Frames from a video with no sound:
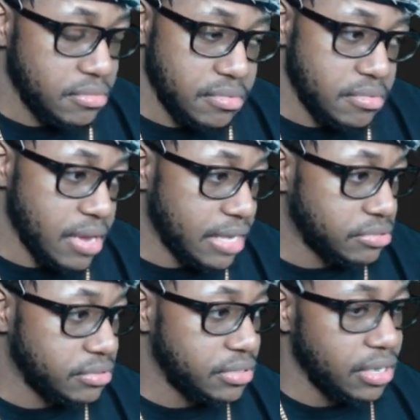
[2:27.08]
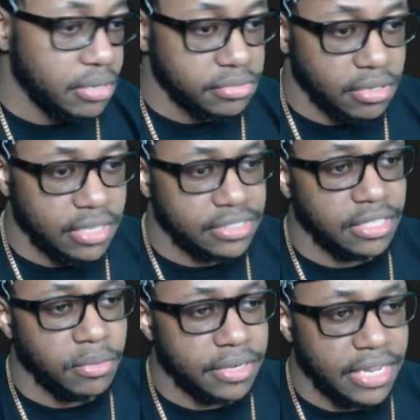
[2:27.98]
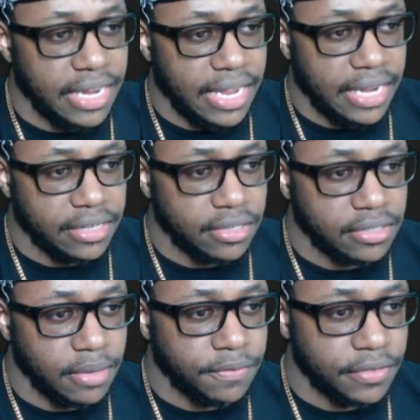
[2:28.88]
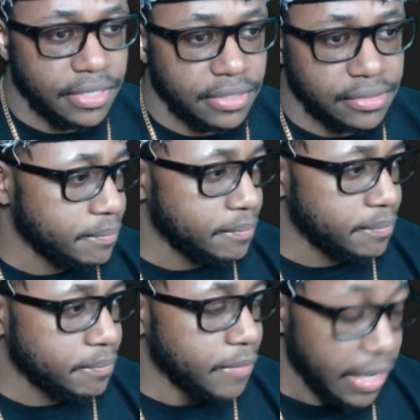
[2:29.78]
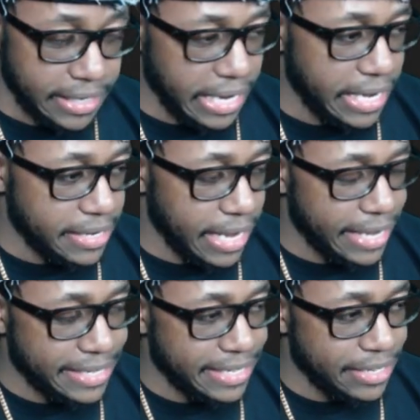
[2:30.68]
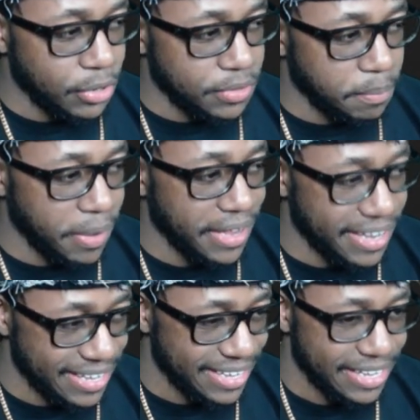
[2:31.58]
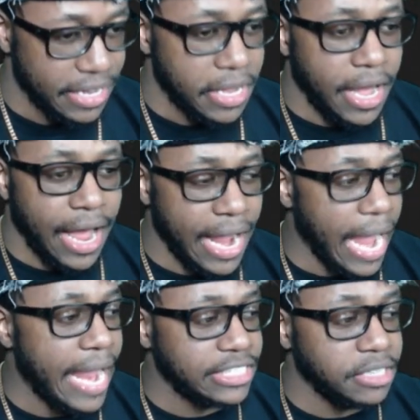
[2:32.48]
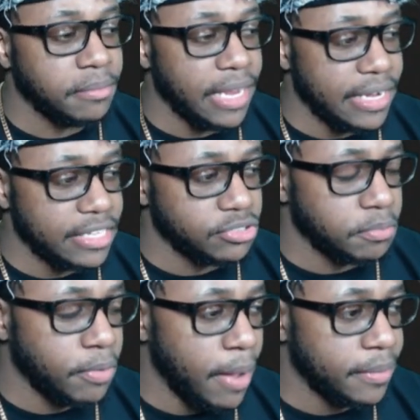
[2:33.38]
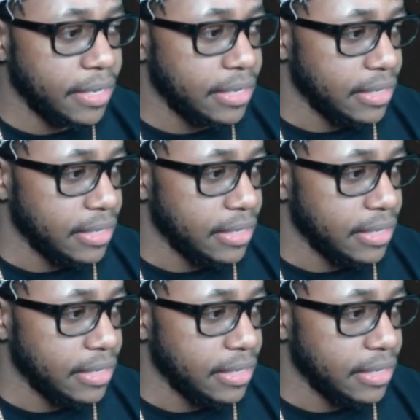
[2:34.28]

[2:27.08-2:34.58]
that's what's up. So let's see what the AI cooked up for this. Again, I actually made this one probably.